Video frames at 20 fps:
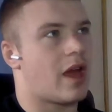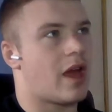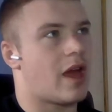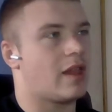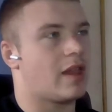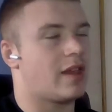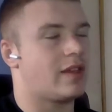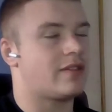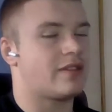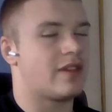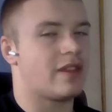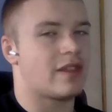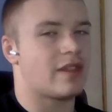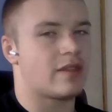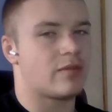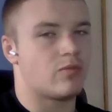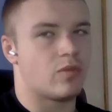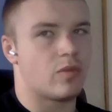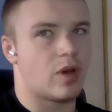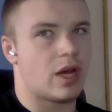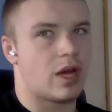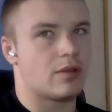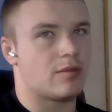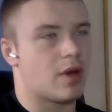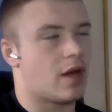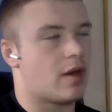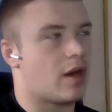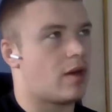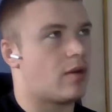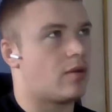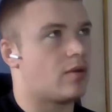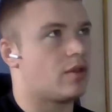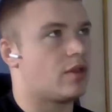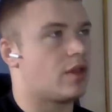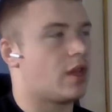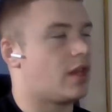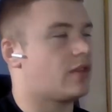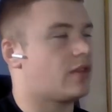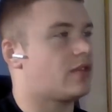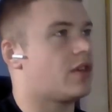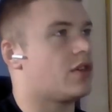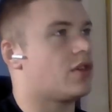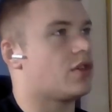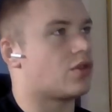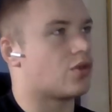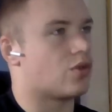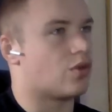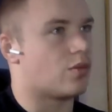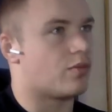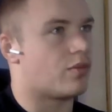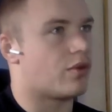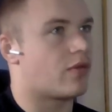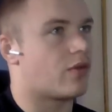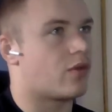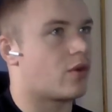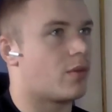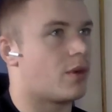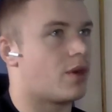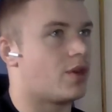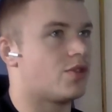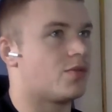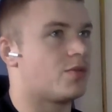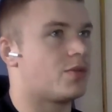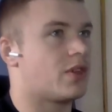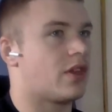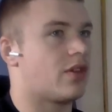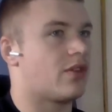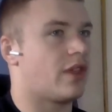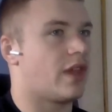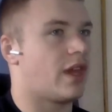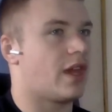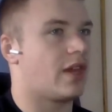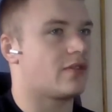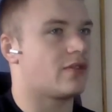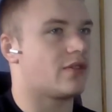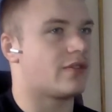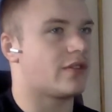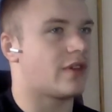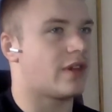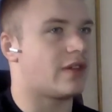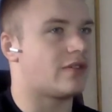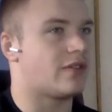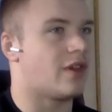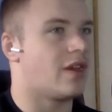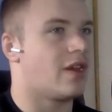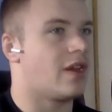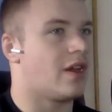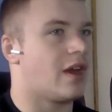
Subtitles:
let's say you don't perform 100% on the exercise,